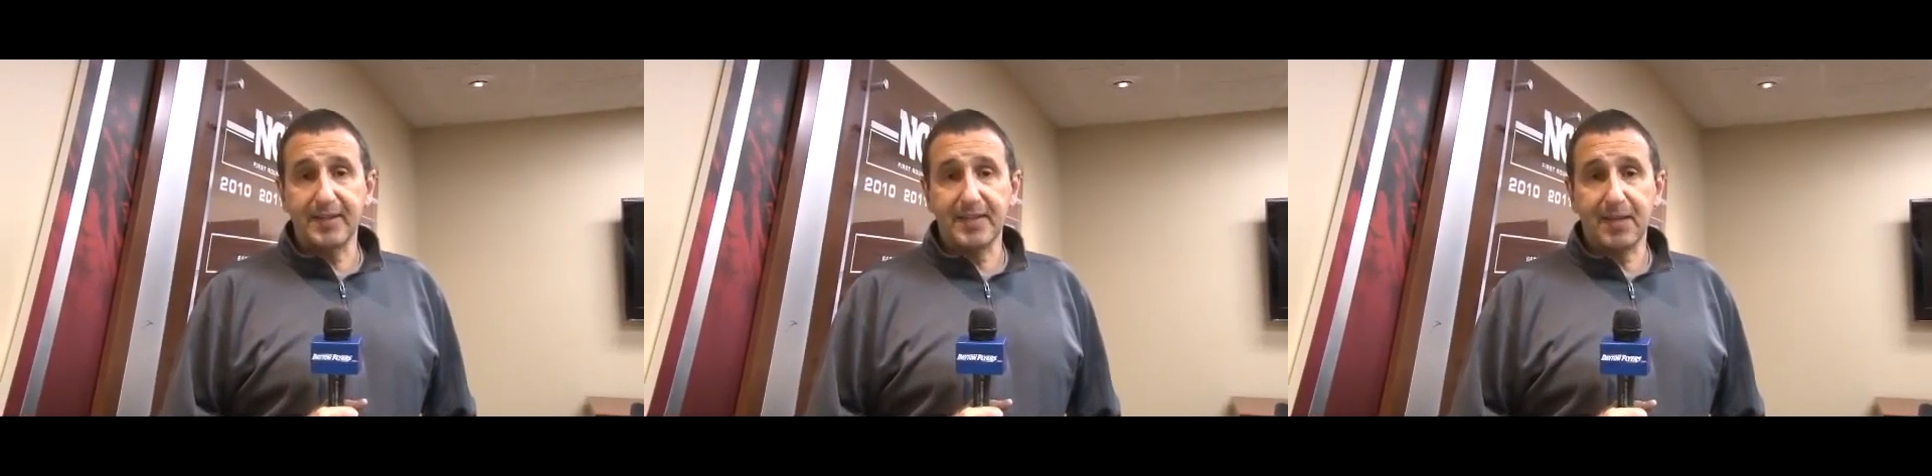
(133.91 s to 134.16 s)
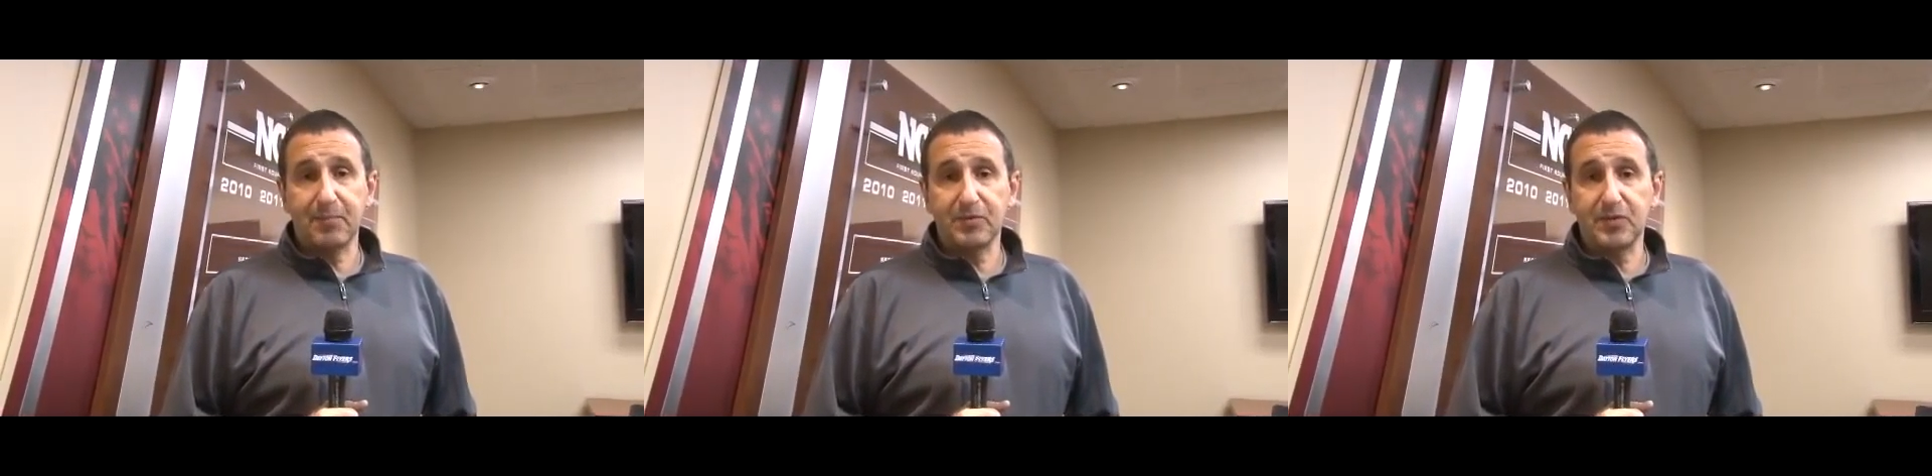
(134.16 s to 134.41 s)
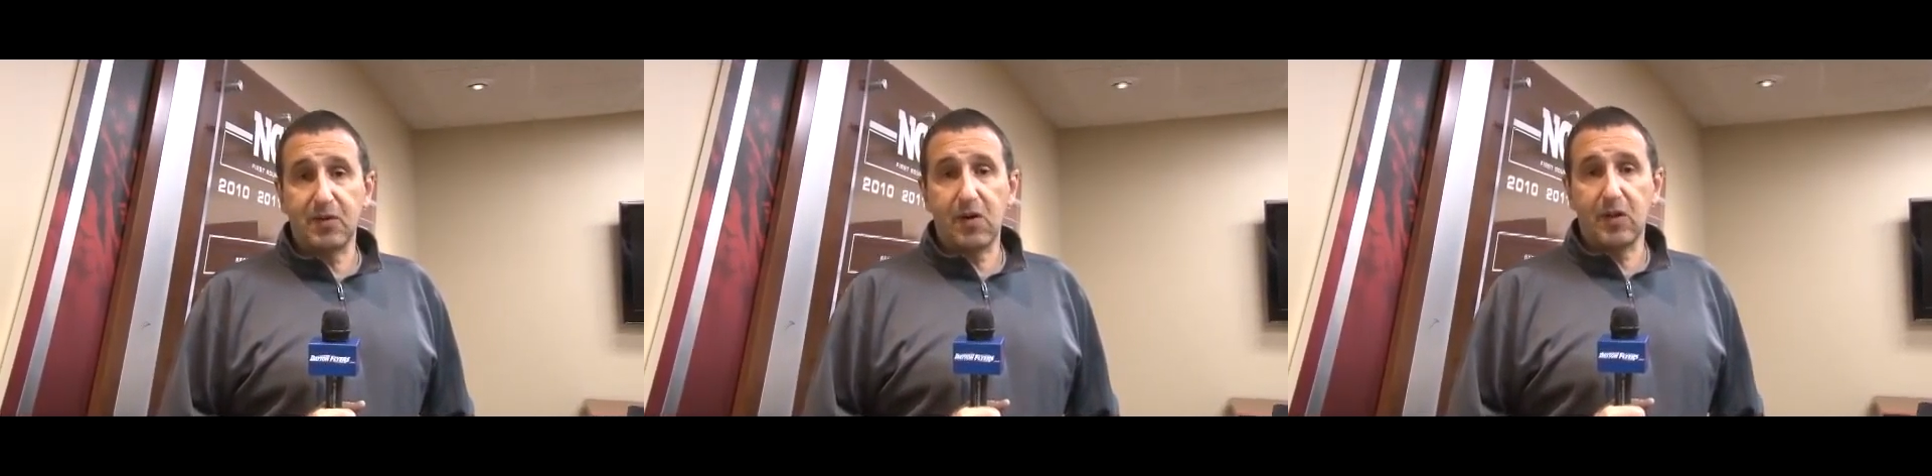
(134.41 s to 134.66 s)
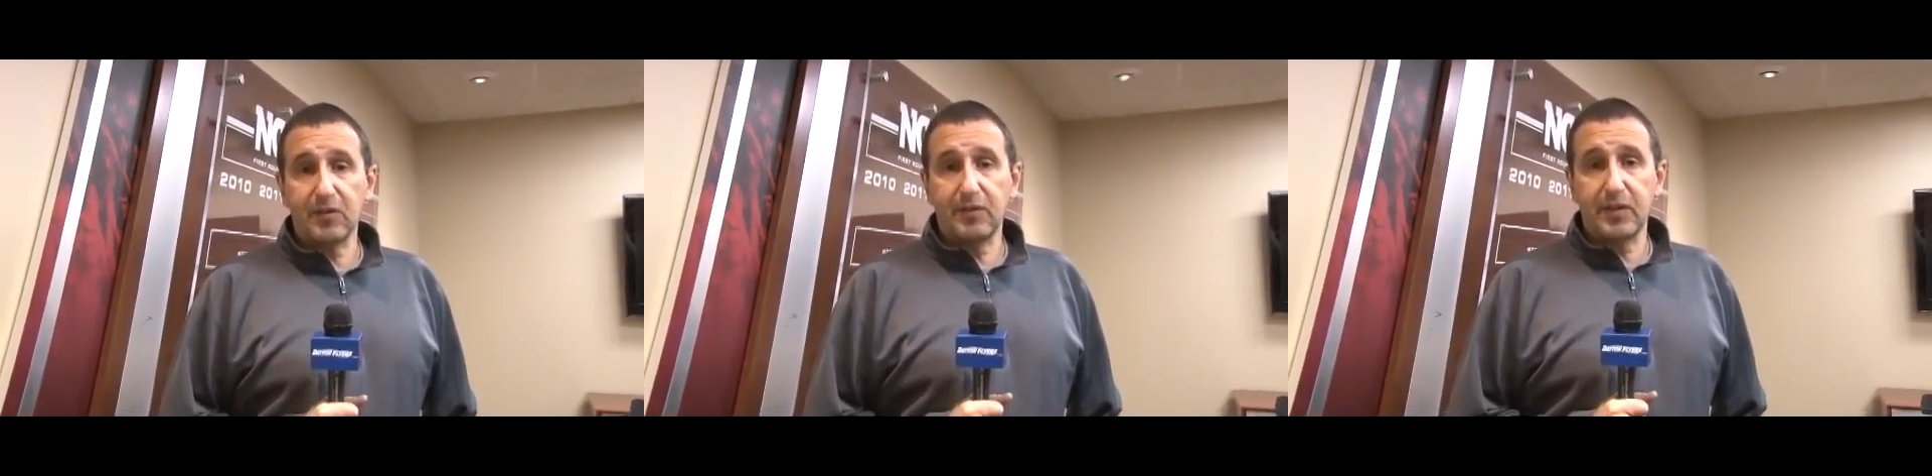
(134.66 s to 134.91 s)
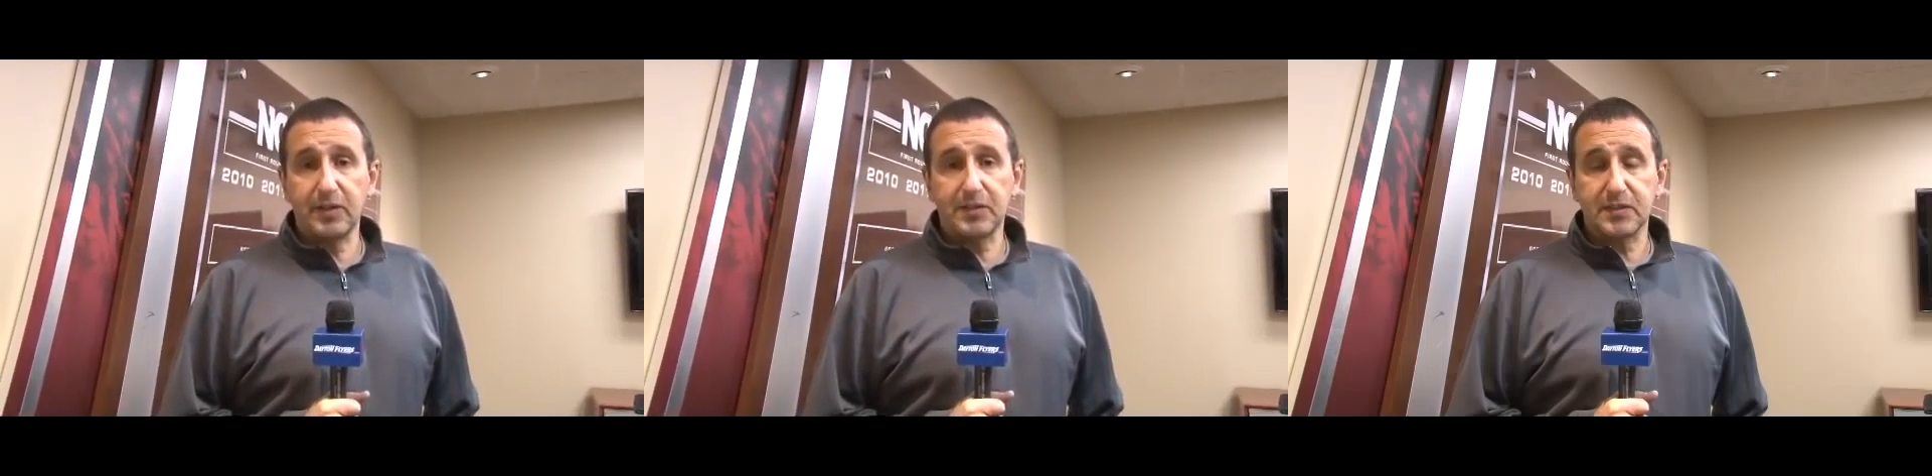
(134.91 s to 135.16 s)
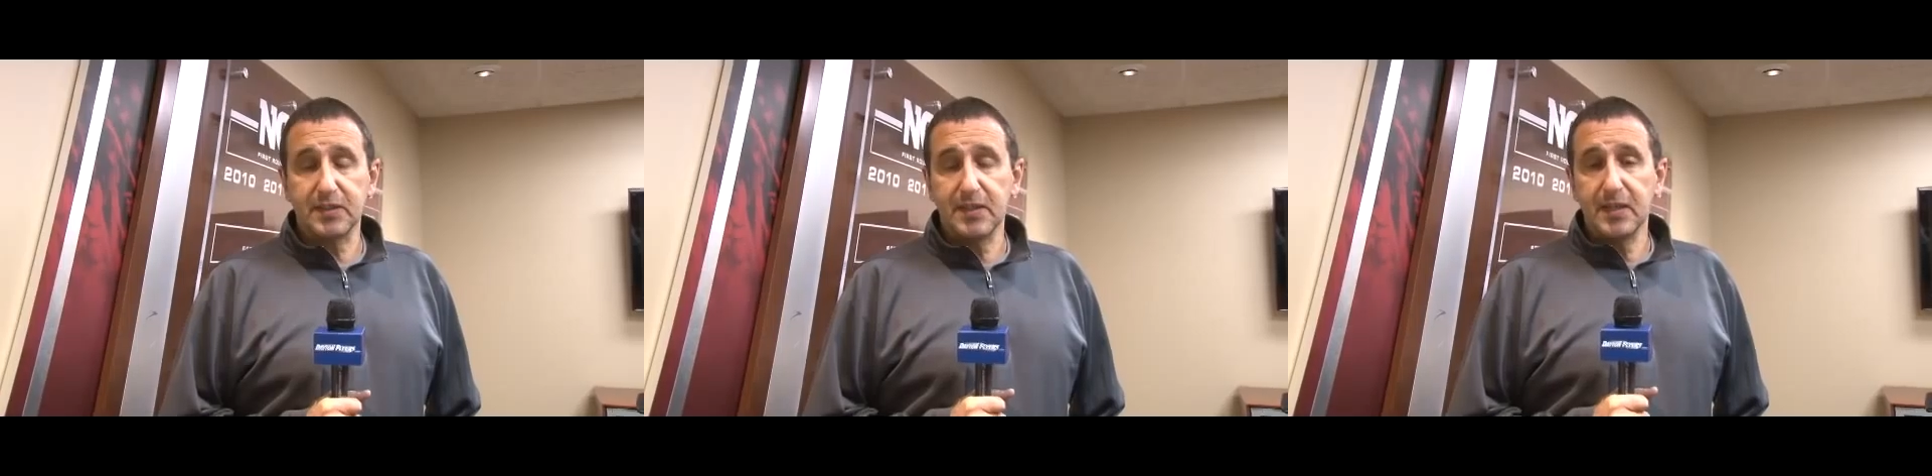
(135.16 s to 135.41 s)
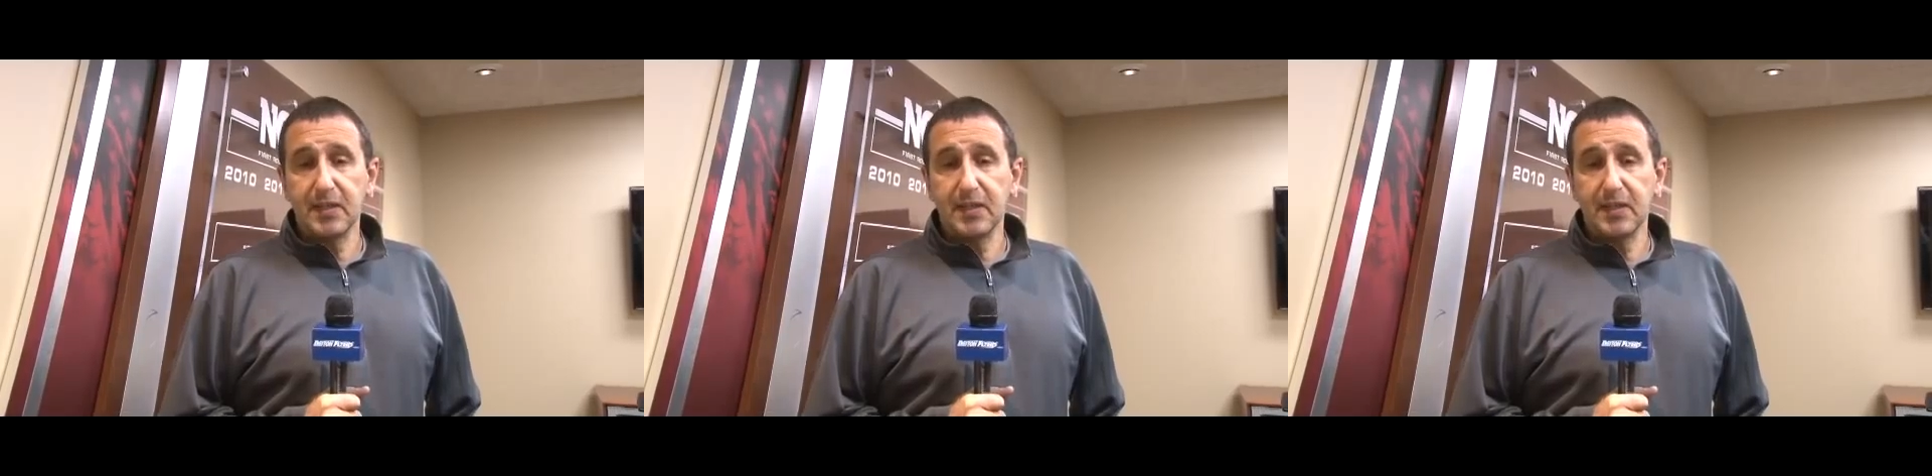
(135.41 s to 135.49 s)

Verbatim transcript: example to all of us,